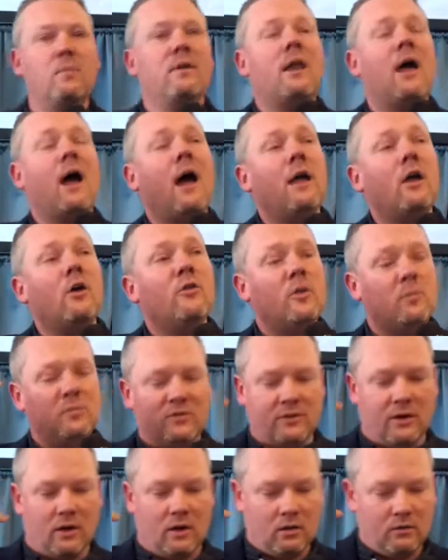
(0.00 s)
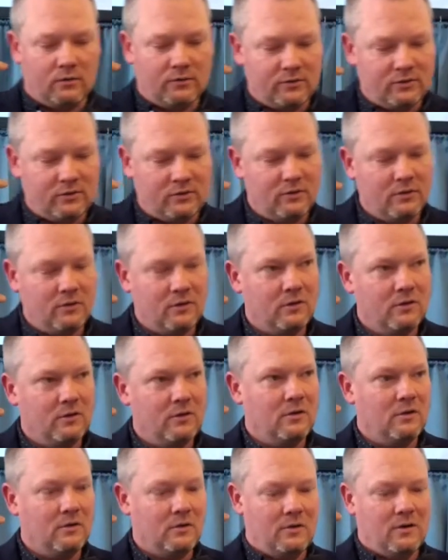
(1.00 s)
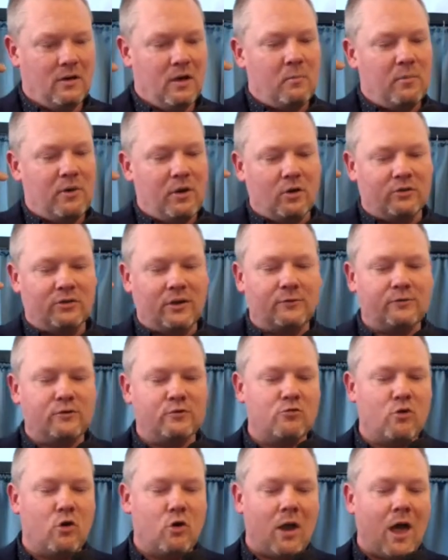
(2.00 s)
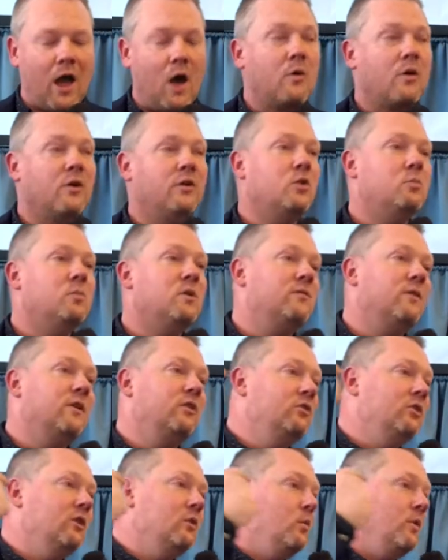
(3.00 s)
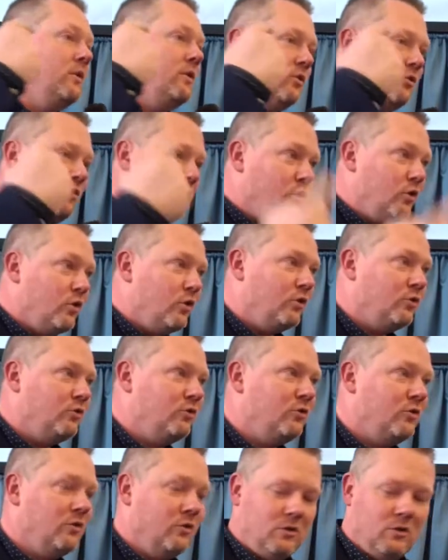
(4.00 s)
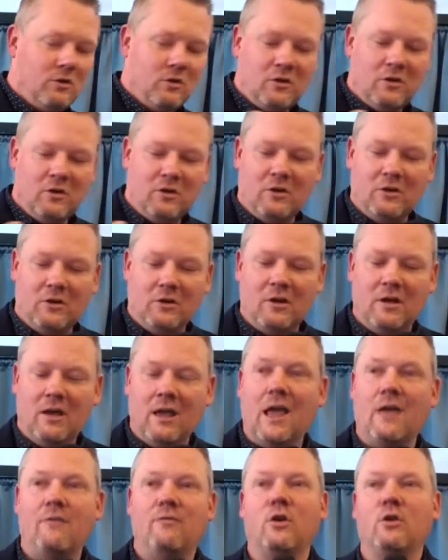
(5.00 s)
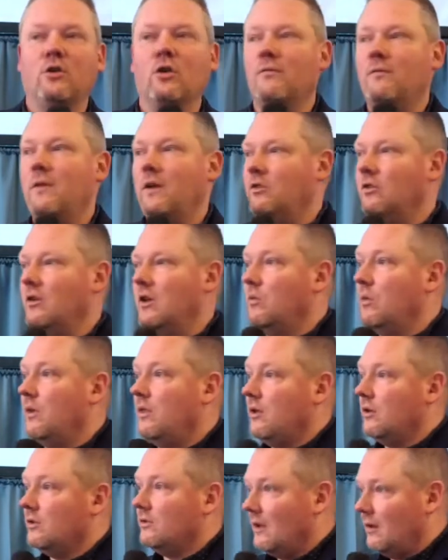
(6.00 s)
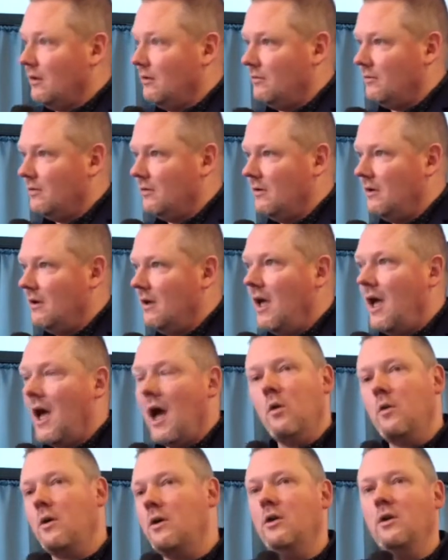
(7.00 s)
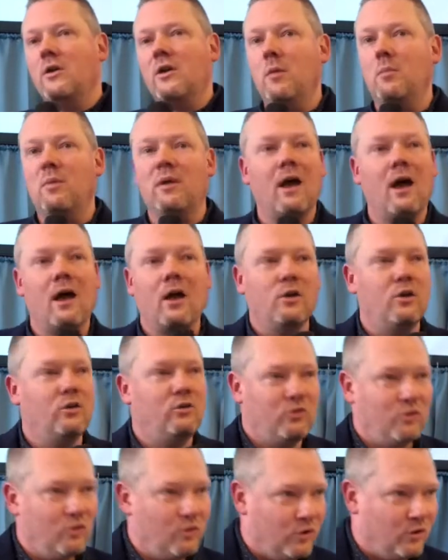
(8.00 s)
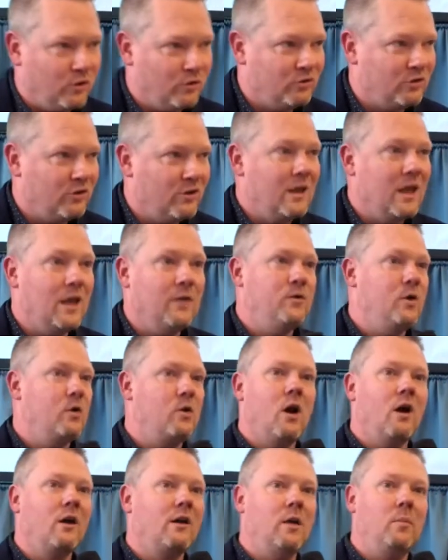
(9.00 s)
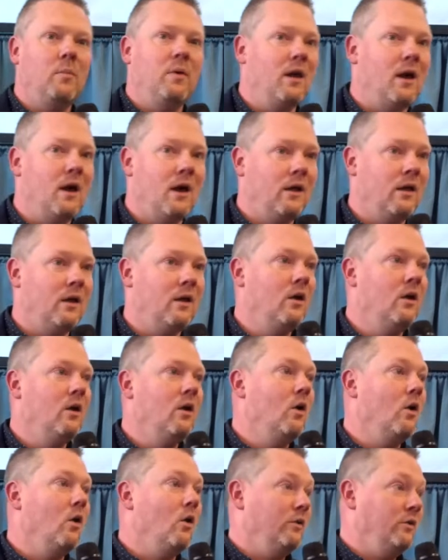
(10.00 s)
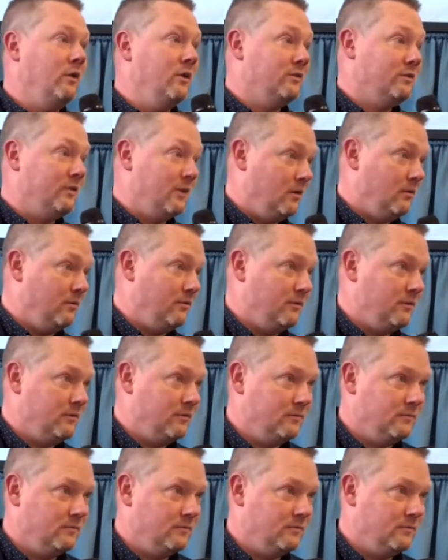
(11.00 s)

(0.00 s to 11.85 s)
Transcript: an eye on themselves, because after all, how can you be vigilant with a church if you're not vigilant with yourself? How can you keep an eye on a church if you can't keep an eye on yourself?